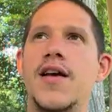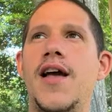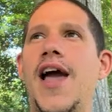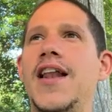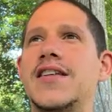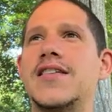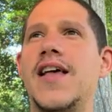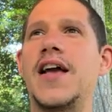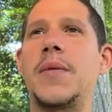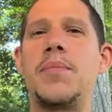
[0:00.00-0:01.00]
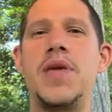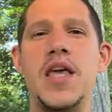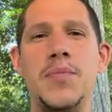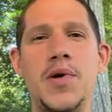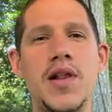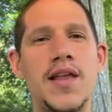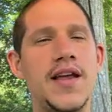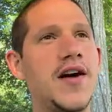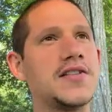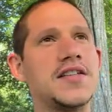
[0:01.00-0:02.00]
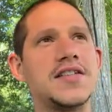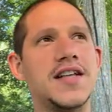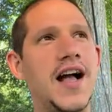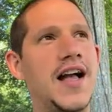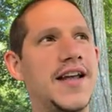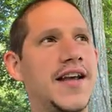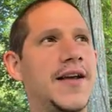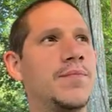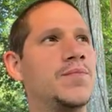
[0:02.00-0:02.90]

And it's like people in our society